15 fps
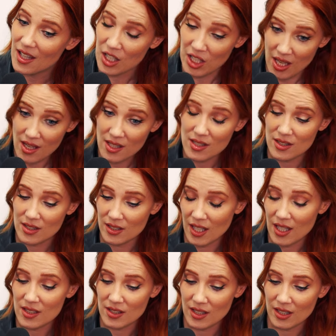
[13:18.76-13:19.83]
Yes,
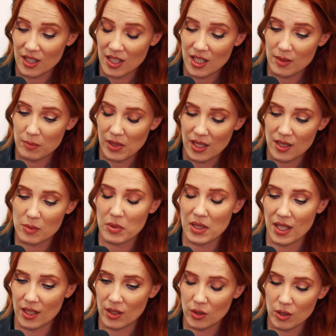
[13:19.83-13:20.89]
yes, and he plays
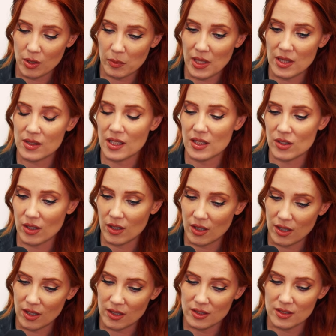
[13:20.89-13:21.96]
piano, he plays
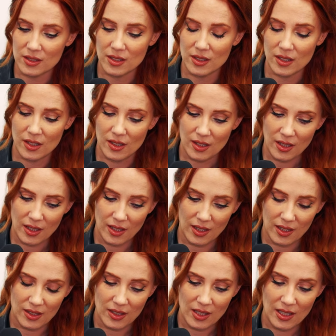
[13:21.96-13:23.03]
guitar,
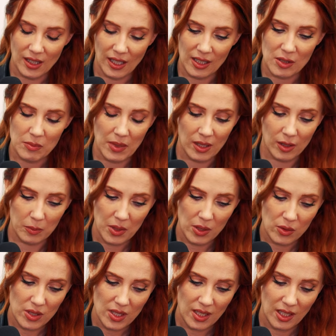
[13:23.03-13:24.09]
and he likes metal
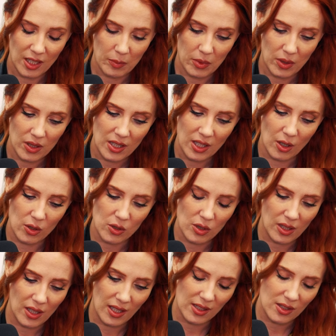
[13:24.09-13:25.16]
music, but he
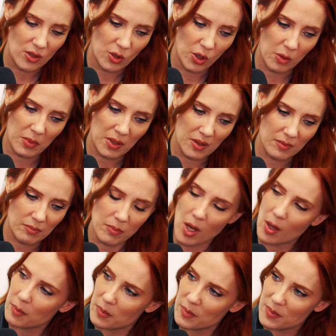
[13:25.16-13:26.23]
also likes German
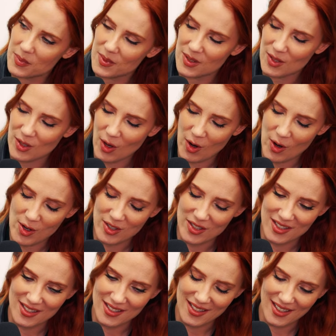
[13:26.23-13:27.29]
pop
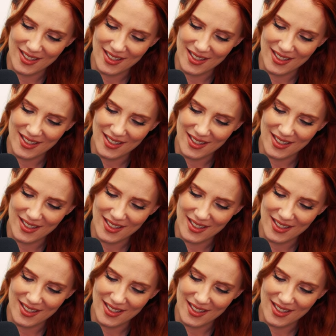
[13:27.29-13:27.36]
stars.